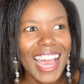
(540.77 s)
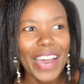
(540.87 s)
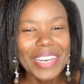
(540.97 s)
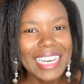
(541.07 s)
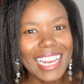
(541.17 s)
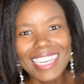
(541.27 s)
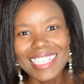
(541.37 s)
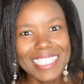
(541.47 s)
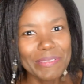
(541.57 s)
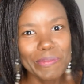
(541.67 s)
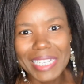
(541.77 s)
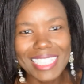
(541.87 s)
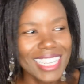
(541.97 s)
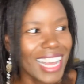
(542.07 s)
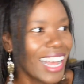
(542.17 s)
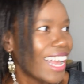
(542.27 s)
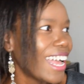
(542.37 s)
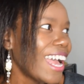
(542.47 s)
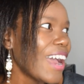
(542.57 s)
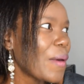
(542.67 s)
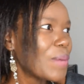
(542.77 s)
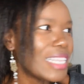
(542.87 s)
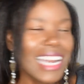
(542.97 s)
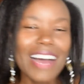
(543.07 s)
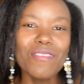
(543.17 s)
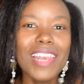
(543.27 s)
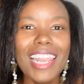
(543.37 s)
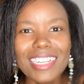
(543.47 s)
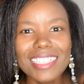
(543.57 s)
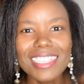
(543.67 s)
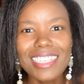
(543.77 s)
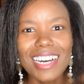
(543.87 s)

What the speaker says: I only like eating pizza. But then I've learned,